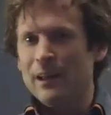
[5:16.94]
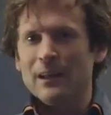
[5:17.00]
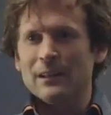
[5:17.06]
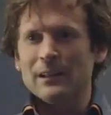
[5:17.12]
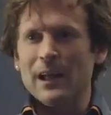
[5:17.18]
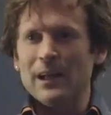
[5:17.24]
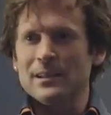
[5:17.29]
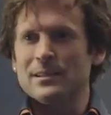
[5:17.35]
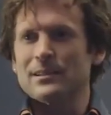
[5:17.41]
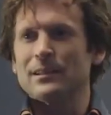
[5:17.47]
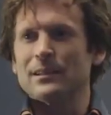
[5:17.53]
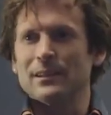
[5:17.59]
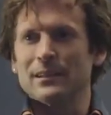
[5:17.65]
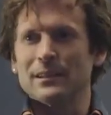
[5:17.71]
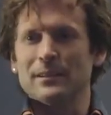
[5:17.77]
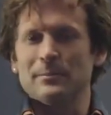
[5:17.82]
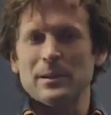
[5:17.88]
Last,
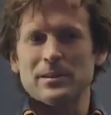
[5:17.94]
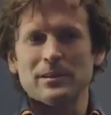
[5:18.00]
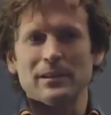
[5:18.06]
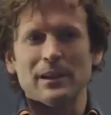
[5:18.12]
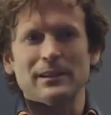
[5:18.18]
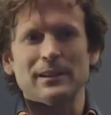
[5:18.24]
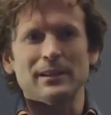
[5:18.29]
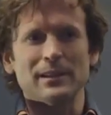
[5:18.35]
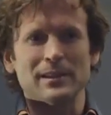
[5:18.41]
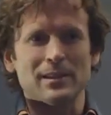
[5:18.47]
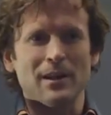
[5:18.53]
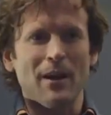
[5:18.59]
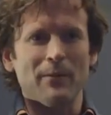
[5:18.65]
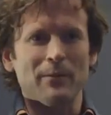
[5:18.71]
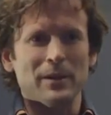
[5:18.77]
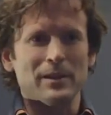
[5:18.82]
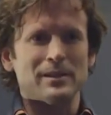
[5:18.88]
uh, I mentioned I did this
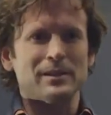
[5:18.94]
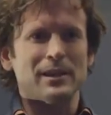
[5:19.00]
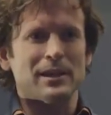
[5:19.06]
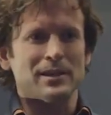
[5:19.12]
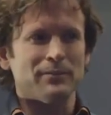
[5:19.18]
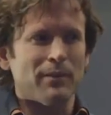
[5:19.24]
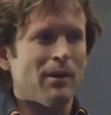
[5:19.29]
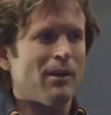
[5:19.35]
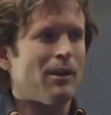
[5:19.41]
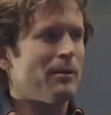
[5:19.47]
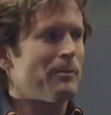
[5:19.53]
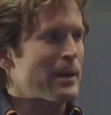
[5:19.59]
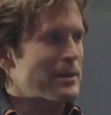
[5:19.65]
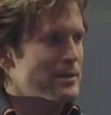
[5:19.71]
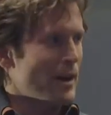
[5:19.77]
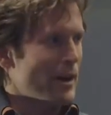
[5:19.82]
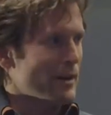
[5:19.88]
conference last fall.
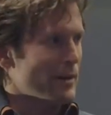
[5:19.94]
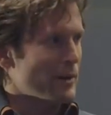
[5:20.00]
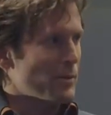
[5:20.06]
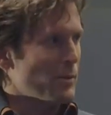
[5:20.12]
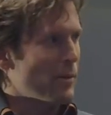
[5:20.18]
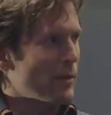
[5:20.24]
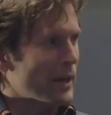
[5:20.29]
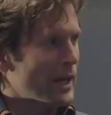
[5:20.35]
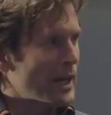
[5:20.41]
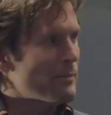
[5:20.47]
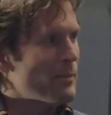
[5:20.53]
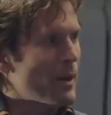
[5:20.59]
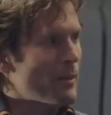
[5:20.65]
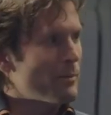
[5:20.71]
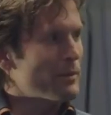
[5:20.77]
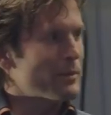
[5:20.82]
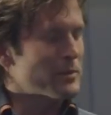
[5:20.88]
My daughter, Aurora, came
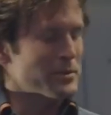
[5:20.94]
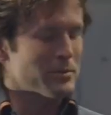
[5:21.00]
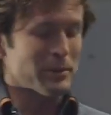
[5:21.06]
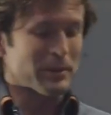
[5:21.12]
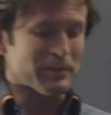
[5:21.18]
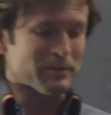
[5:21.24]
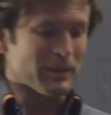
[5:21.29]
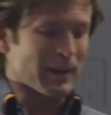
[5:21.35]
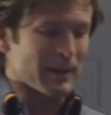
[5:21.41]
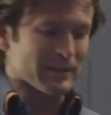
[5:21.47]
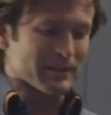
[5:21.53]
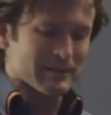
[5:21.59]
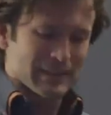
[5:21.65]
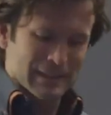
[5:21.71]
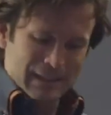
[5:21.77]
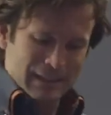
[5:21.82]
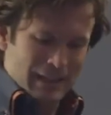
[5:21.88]
up. It was really fun.
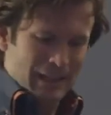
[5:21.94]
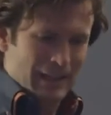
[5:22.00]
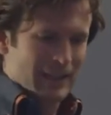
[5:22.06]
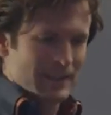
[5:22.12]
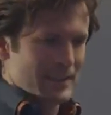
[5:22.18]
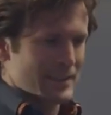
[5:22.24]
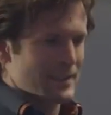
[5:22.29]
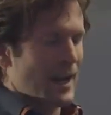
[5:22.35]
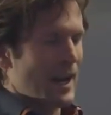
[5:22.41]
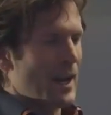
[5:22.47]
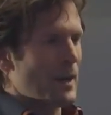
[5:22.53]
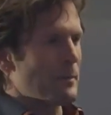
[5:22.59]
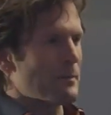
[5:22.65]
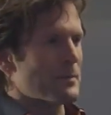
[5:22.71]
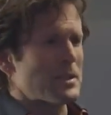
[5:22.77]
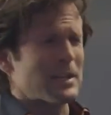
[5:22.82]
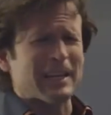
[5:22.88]
Uh, this time,
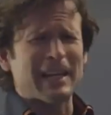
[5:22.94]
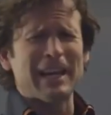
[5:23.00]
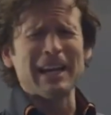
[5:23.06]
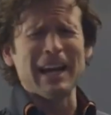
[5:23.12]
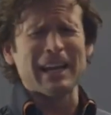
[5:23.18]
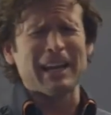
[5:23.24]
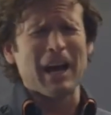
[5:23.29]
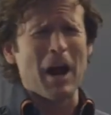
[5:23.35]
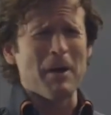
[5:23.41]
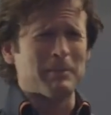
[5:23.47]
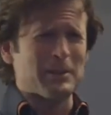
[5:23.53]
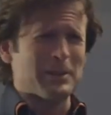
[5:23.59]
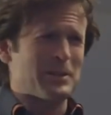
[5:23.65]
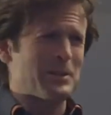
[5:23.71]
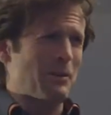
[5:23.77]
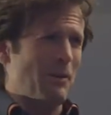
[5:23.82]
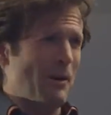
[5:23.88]
she's like, can I come to
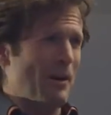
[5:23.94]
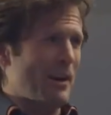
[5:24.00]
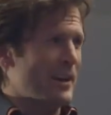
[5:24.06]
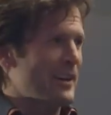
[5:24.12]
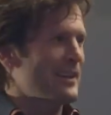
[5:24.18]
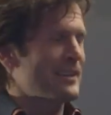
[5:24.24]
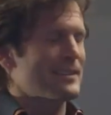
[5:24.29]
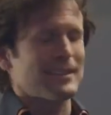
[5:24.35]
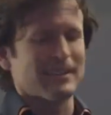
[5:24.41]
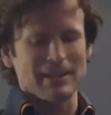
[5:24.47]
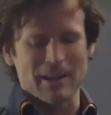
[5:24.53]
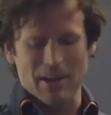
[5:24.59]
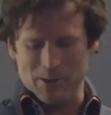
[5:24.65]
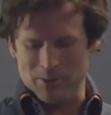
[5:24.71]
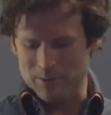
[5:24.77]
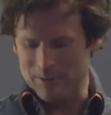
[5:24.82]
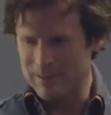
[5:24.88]
New York? I said,
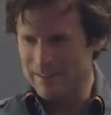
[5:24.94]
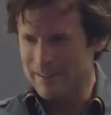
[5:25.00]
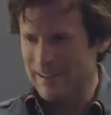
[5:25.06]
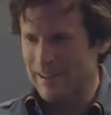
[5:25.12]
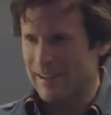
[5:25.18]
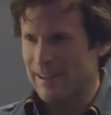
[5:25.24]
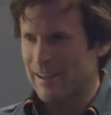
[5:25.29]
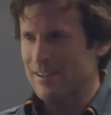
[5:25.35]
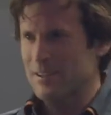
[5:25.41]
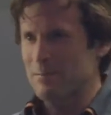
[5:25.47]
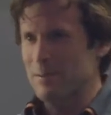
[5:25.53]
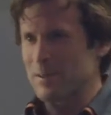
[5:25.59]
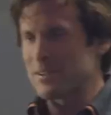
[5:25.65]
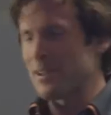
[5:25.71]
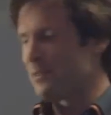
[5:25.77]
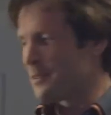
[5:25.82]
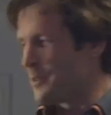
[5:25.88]
no, I got too much
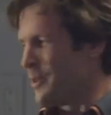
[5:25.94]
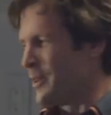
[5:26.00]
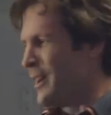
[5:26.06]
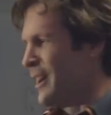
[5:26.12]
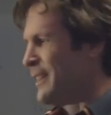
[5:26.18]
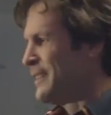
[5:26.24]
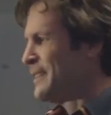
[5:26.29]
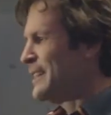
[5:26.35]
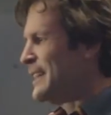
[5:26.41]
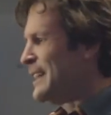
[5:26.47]
stuff going on.